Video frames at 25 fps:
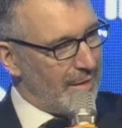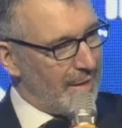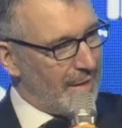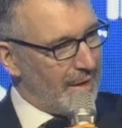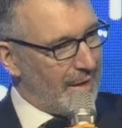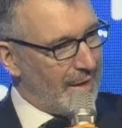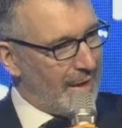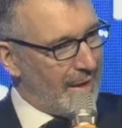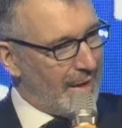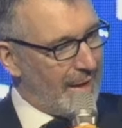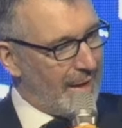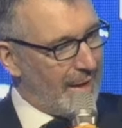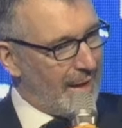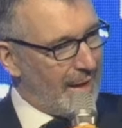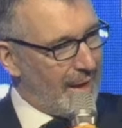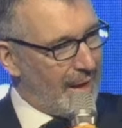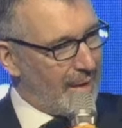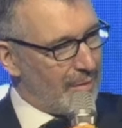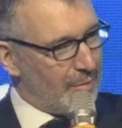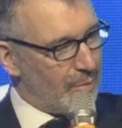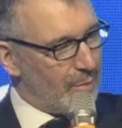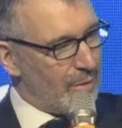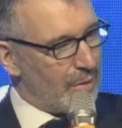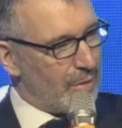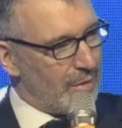
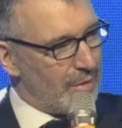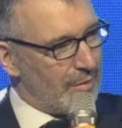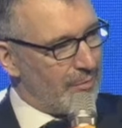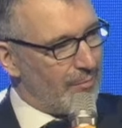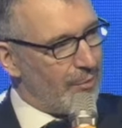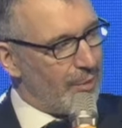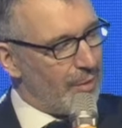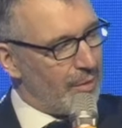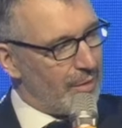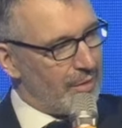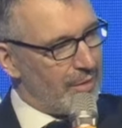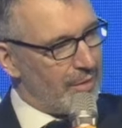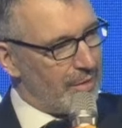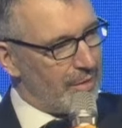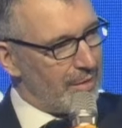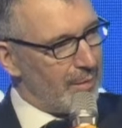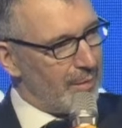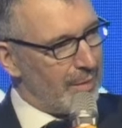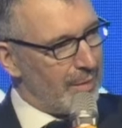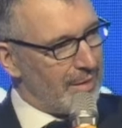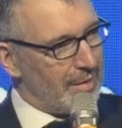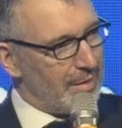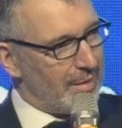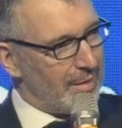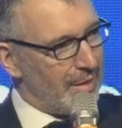And we're going to focus in the
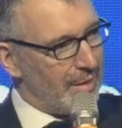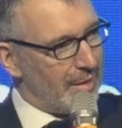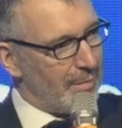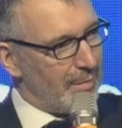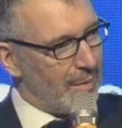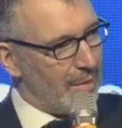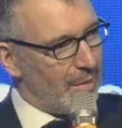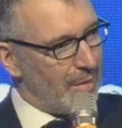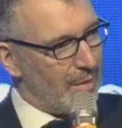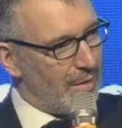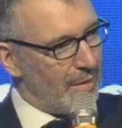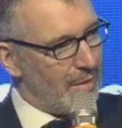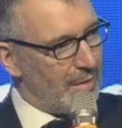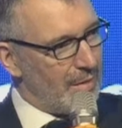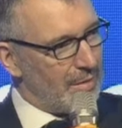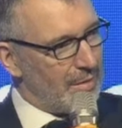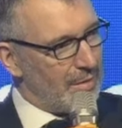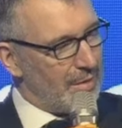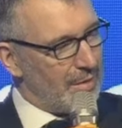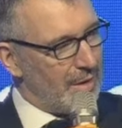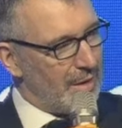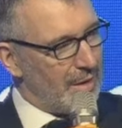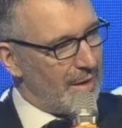meantime on